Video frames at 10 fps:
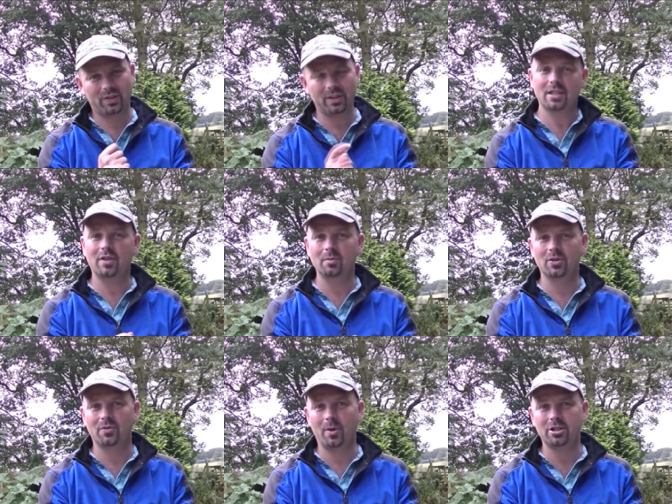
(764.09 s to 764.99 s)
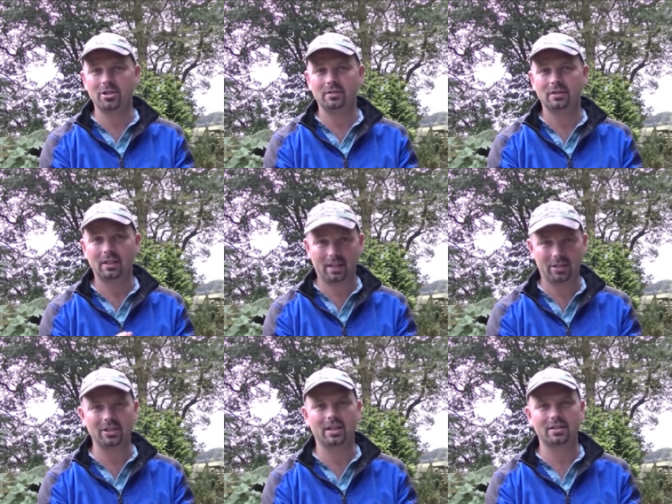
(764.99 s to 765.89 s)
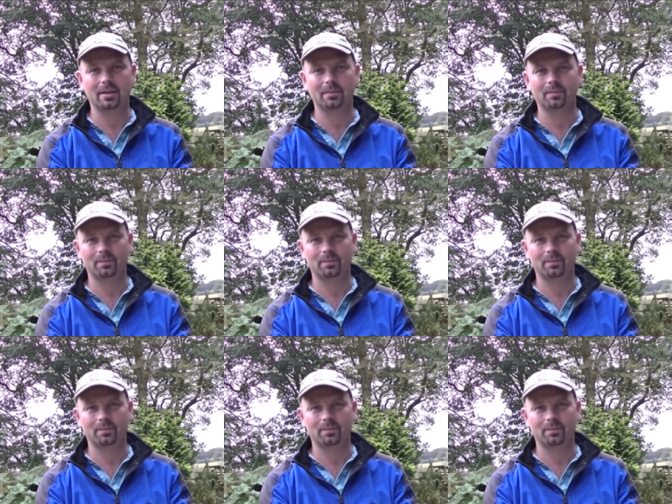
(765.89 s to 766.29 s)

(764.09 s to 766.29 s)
Thanks very much for watching, catch you next time.